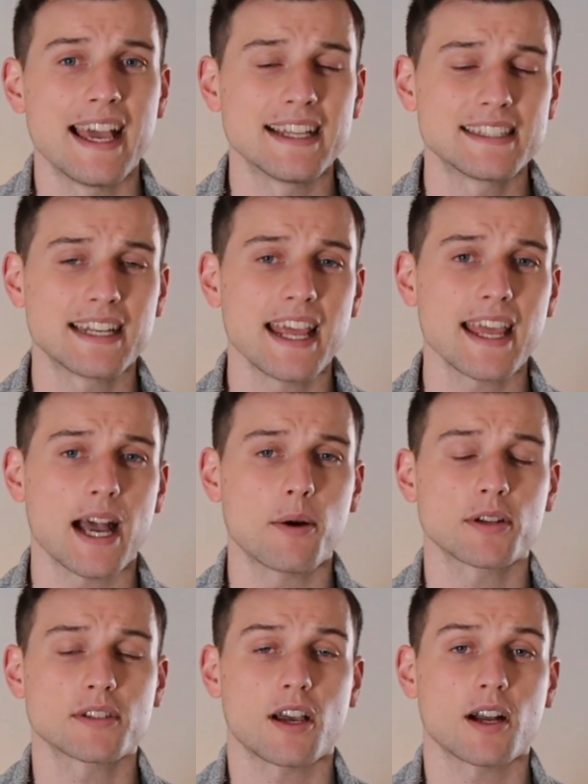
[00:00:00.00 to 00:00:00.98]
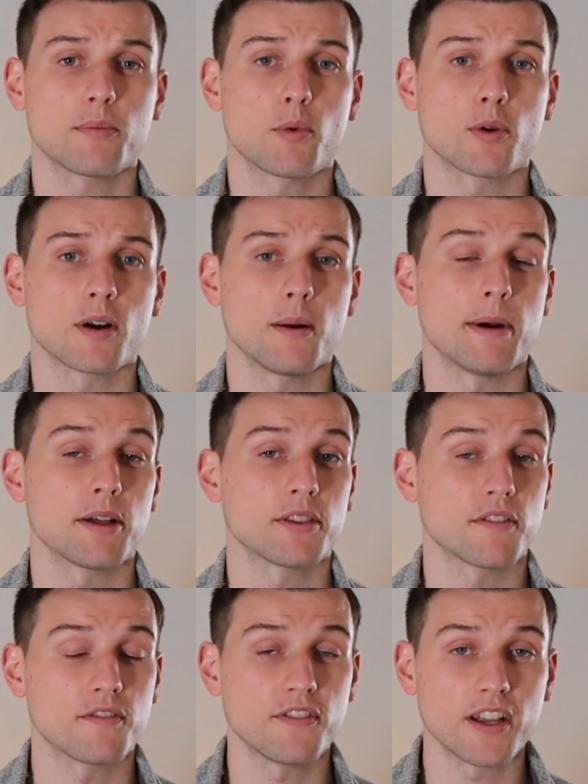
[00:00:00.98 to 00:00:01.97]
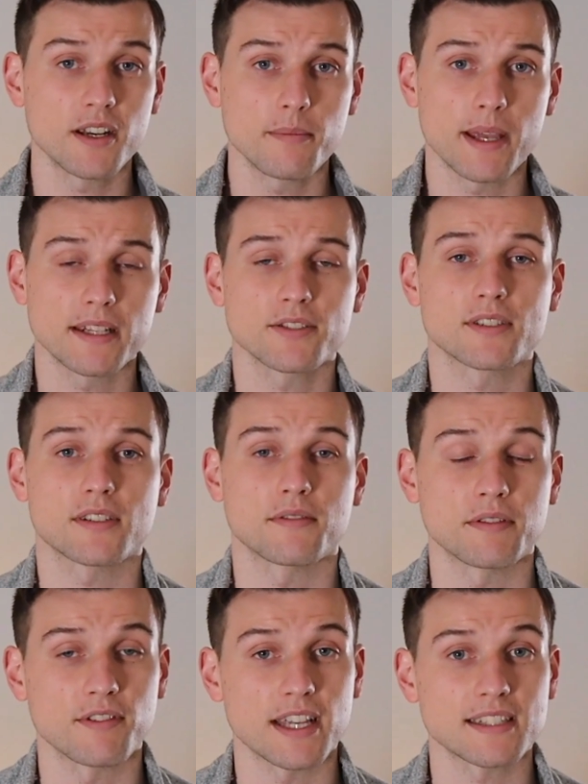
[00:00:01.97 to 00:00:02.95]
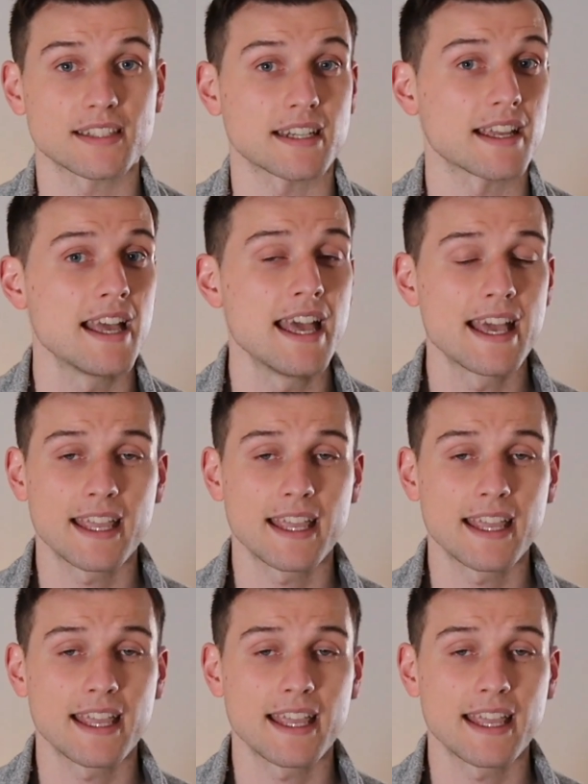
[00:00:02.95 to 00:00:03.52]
And today I want to talk more about the fundamentals of investing.